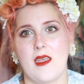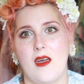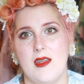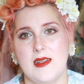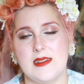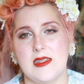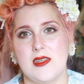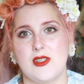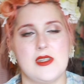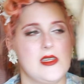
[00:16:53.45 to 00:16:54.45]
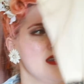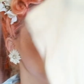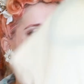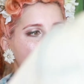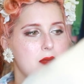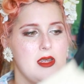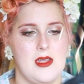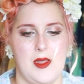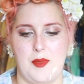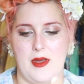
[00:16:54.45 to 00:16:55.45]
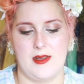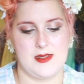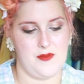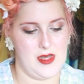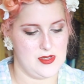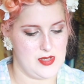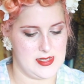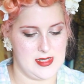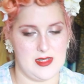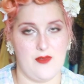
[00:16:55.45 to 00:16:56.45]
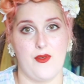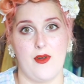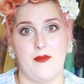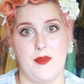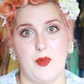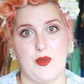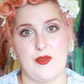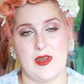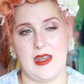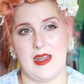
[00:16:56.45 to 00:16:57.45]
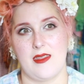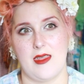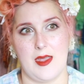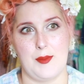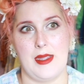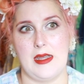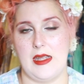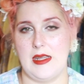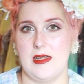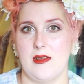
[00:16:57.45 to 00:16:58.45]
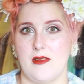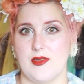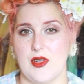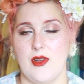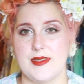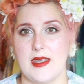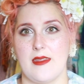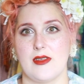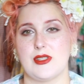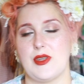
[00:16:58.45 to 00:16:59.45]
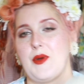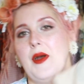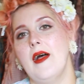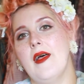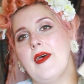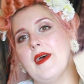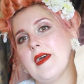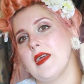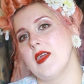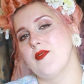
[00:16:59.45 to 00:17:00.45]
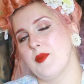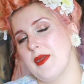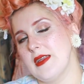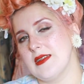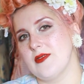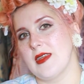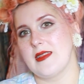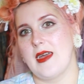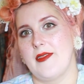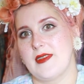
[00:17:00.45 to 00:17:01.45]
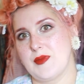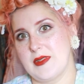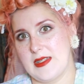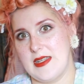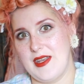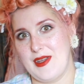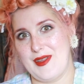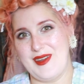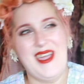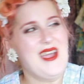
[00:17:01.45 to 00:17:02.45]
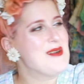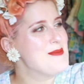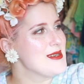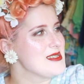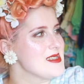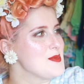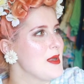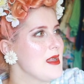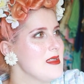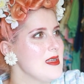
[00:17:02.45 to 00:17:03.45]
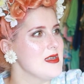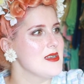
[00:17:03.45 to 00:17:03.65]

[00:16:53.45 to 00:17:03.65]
Honestly, she sent me a box of eight dresses, and four of them were free, and I think I paid eighty dollars altogether, so if you break it down like that, this was a ten dollar purchase, but I think